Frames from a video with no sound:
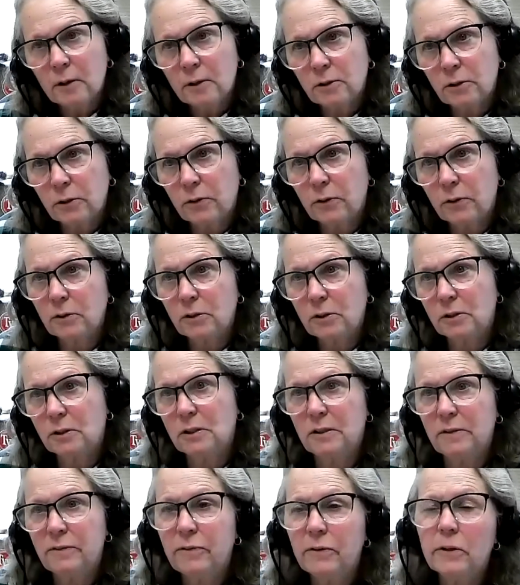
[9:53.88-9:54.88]
So there's
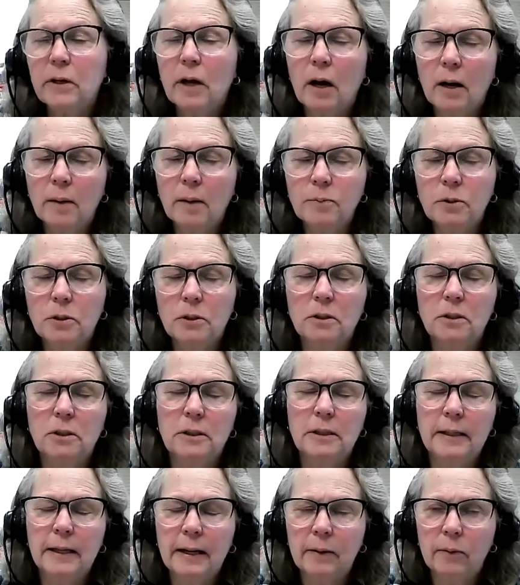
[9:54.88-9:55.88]
different
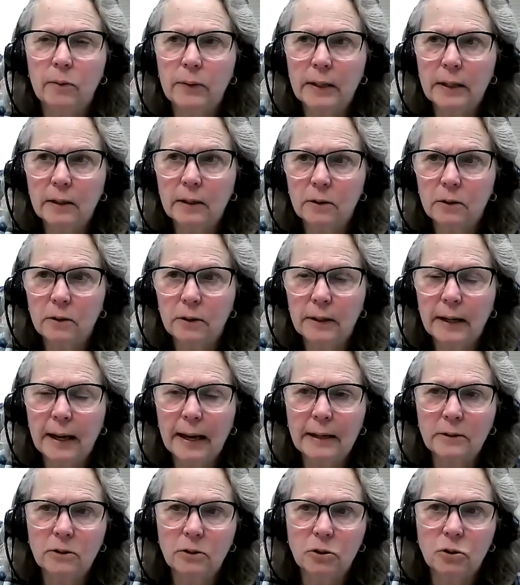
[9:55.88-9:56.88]
options that we can look
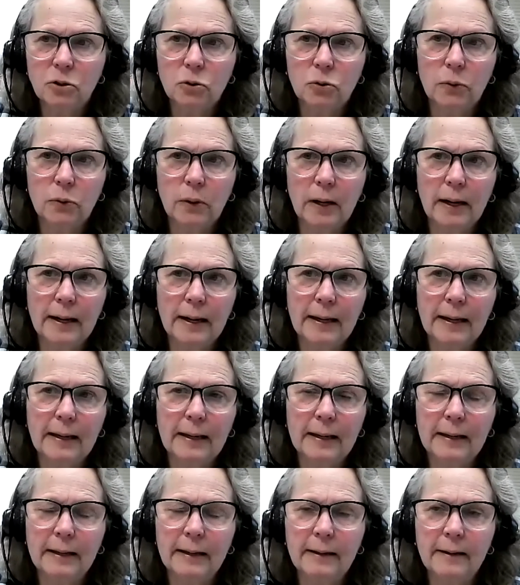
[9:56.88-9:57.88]
at to try
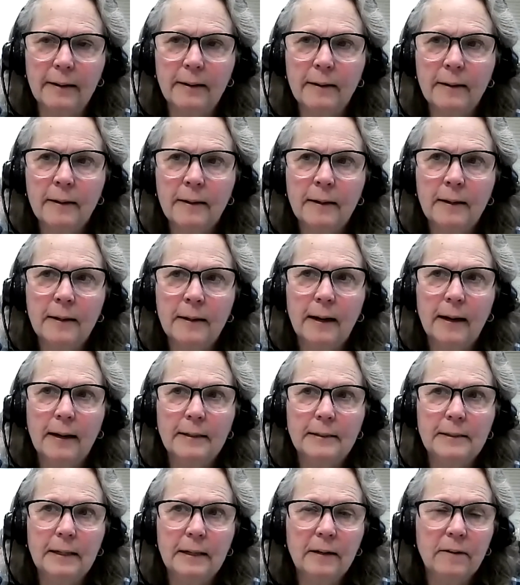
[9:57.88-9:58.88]
and
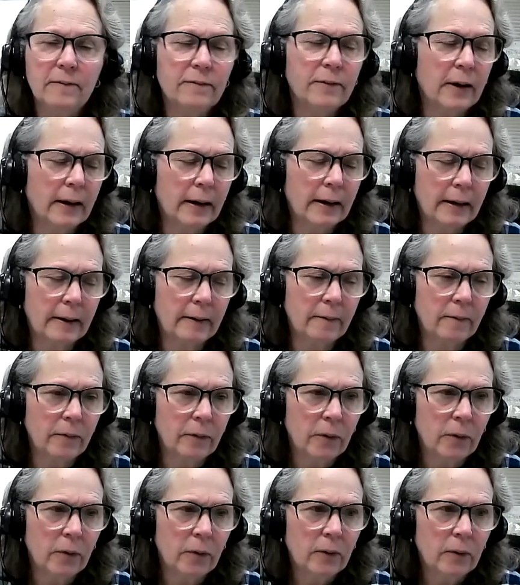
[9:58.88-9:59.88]
identify
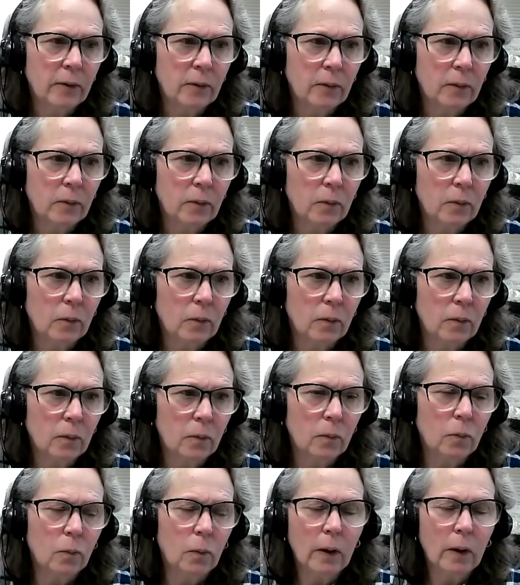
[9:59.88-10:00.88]

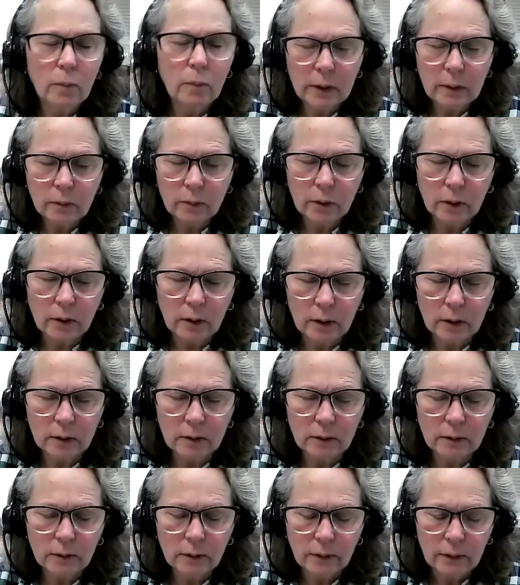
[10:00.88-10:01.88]
what went
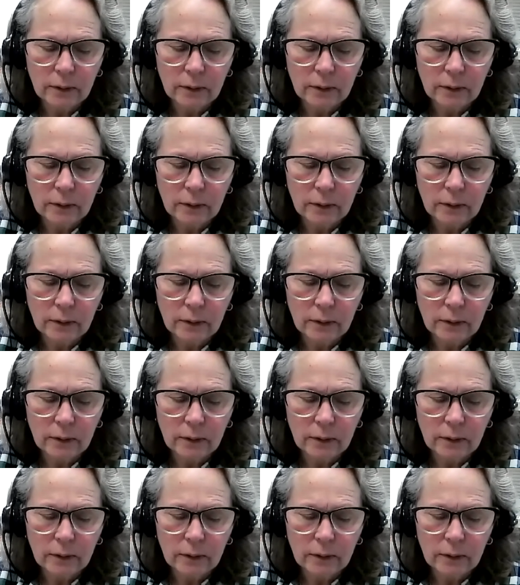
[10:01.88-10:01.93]
wrong